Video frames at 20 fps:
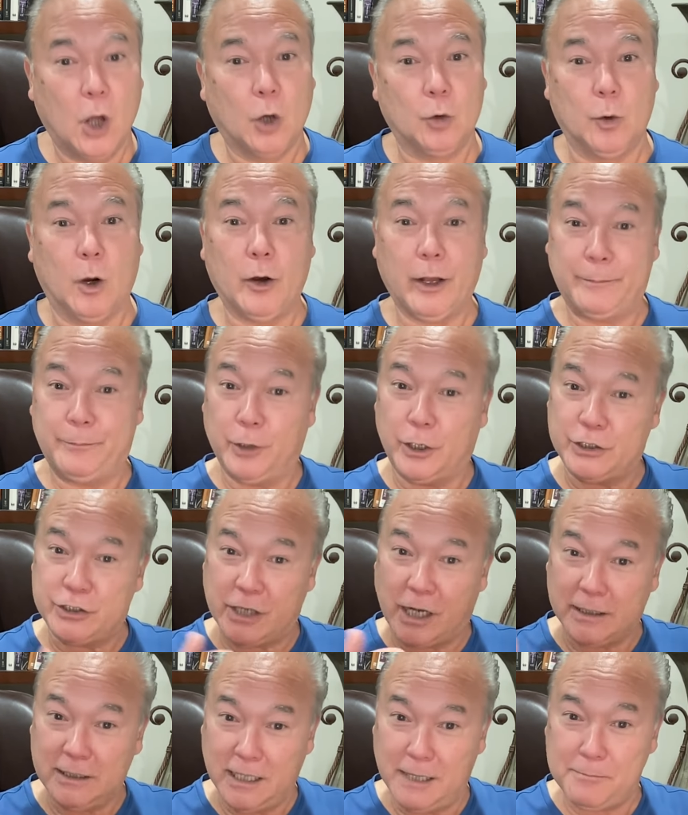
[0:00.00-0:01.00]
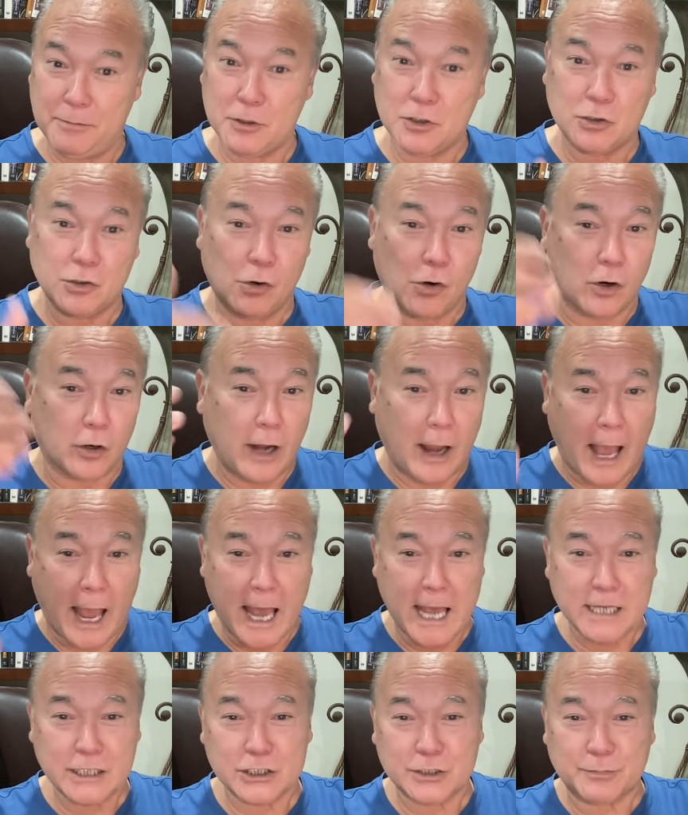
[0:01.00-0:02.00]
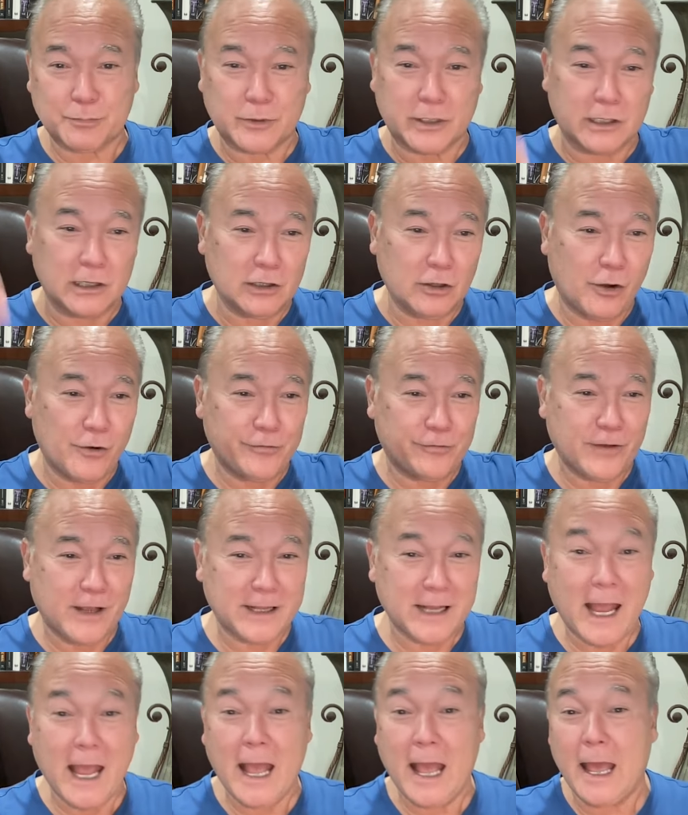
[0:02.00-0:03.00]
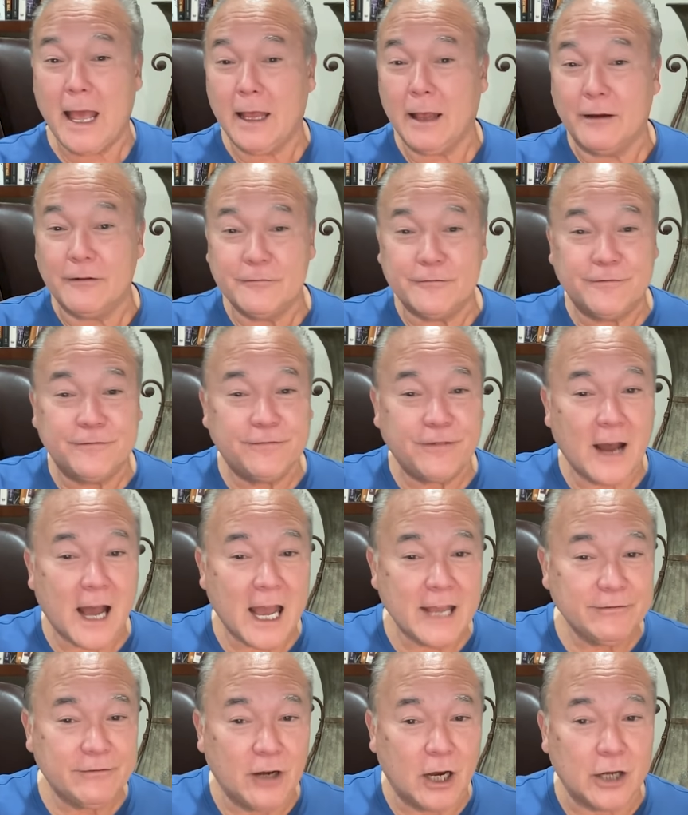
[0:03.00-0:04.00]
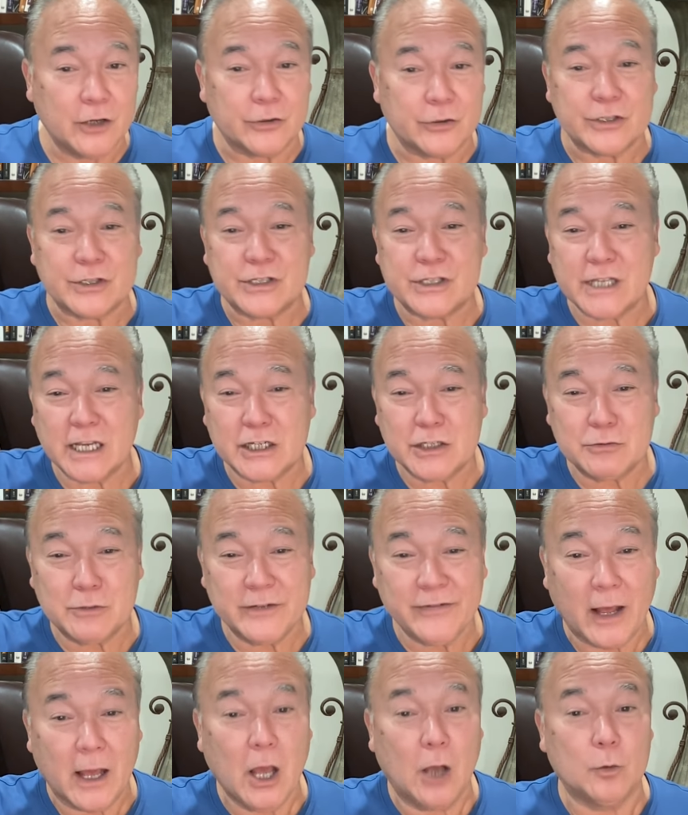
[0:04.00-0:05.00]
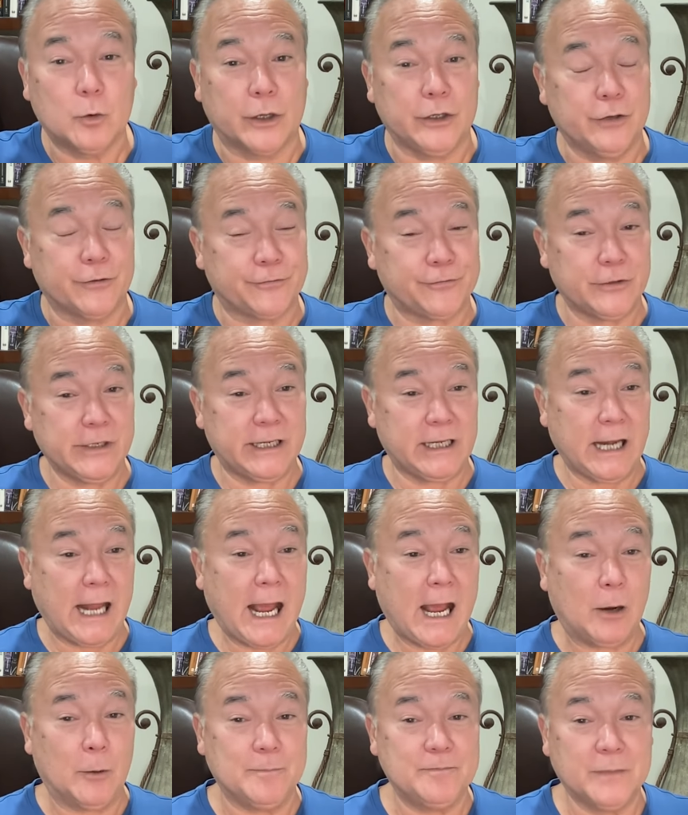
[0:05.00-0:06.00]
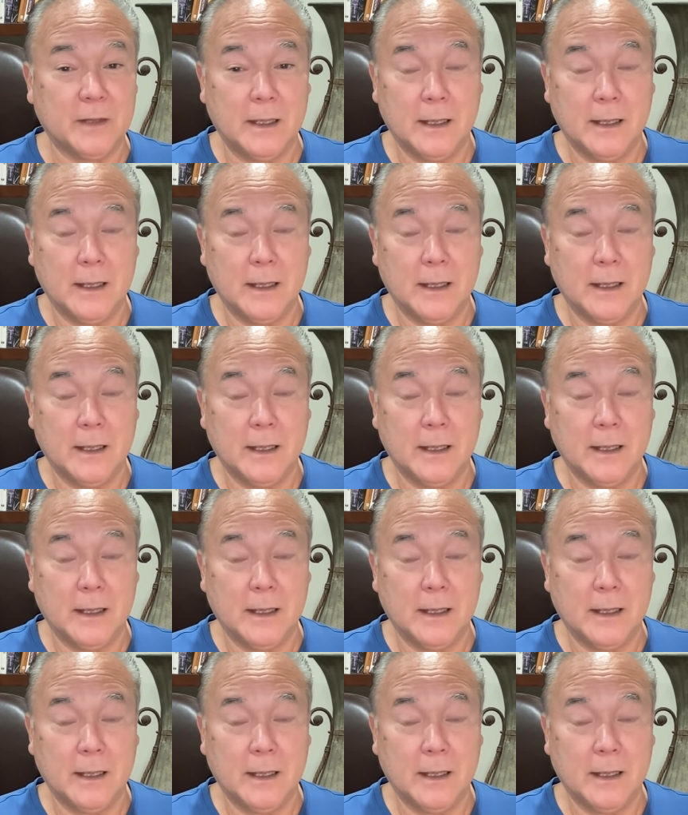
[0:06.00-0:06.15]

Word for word: Well, we put you on Lipitor, aspirin, low-fat, 500, 625, where you're freaking out.